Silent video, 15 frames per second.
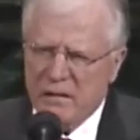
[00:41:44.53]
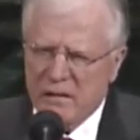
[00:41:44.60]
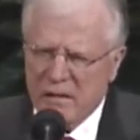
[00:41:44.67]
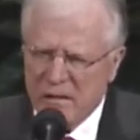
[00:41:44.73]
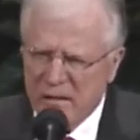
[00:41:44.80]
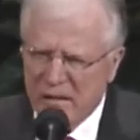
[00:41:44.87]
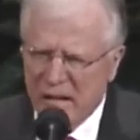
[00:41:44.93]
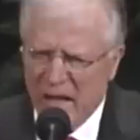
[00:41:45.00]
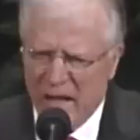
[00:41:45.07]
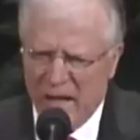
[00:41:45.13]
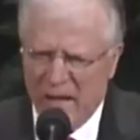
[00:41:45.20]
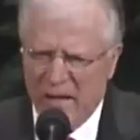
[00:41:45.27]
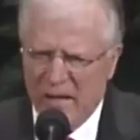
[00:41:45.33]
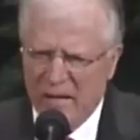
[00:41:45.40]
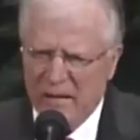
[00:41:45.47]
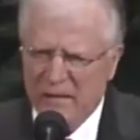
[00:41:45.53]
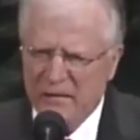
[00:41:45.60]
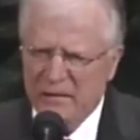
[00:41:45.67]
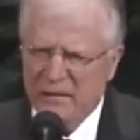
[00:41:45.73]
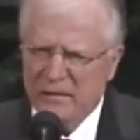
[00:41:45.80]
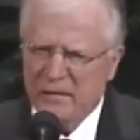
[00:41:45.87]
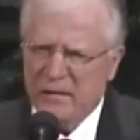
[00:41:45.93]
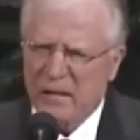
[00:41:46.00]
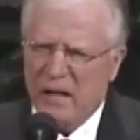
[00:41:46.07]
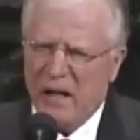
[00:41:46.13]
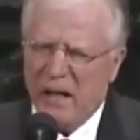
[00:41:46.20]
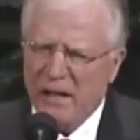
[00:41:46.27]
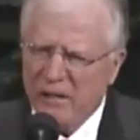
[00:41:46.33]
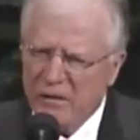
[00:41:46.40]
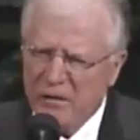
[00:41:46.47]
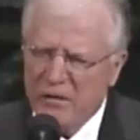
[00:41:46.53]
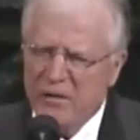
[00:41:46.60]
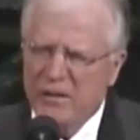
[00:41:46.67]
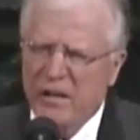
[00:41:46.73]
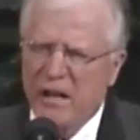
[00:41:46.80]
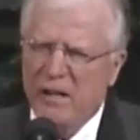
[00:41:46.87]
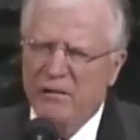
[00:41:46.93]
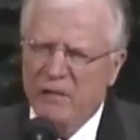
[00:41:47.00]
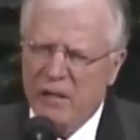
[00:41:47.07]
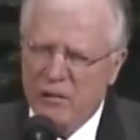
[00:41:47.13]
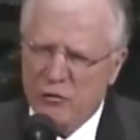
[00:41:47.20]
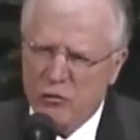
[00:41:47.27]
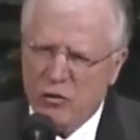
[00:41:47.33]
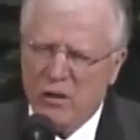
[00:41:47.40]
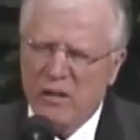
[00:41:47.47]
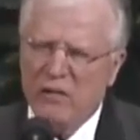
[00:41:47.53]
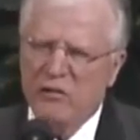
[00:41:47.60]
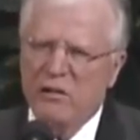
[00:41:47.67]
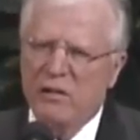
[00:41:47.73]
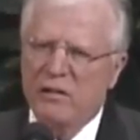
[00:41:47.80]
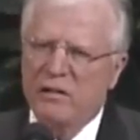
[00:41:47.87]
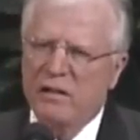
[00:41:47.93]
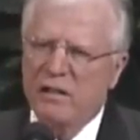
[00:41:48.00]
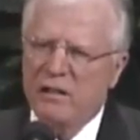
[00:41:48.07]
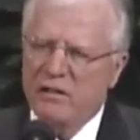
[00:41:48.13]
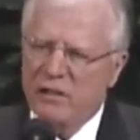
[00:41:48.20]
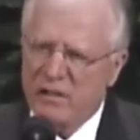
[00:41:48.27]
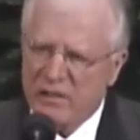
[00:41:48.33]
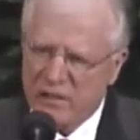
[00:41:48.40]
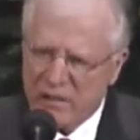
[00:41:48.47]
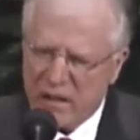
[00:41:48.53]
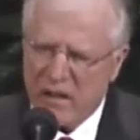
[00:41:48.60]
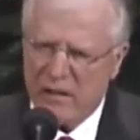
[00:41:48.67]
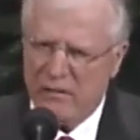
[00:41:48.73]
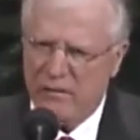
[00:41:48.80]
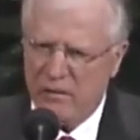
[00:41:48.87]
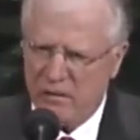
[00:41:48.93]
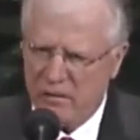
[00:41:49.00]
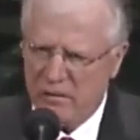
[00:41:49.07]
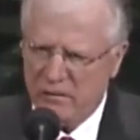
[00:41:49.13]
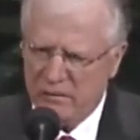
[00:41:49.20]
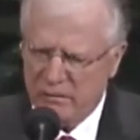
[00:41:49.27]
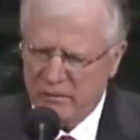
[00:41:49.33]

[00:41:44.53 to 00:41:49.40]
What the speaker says: Today, I understand that Jesus is a Savior,